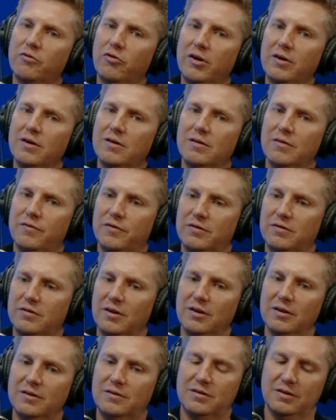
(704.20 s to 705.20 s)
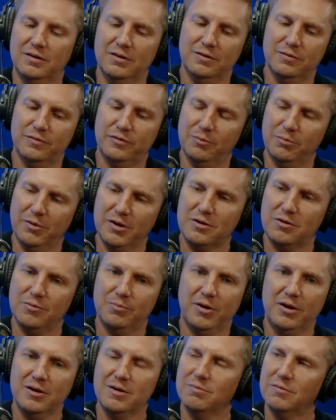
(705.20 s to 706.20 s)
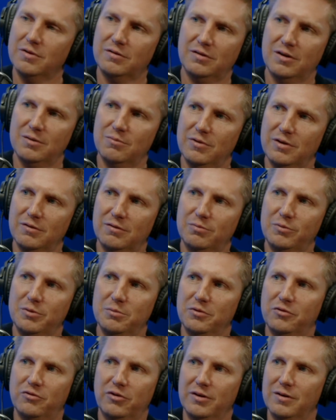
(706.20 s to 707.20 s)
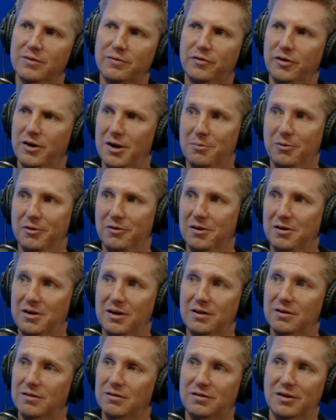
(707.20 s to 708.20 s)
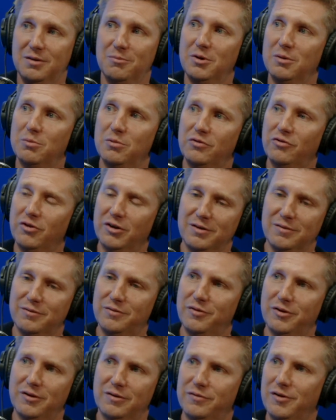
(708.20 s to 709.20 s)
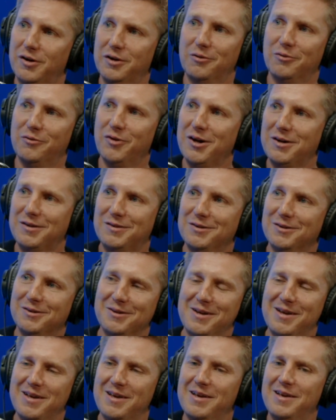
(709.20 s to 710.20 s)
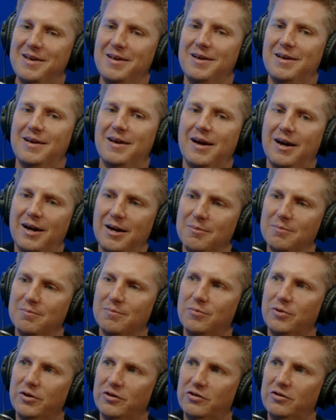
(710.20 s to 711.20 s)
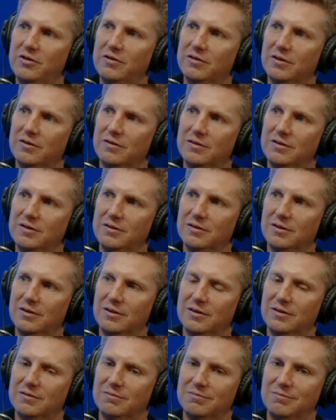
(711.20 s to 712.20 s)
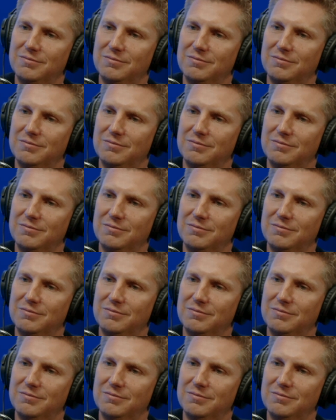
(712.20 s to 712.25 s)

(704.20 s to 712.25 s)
running the facility for microbiome the same way as we would run it for mRNA, and the same way we'd run it for a viral vector. Which these are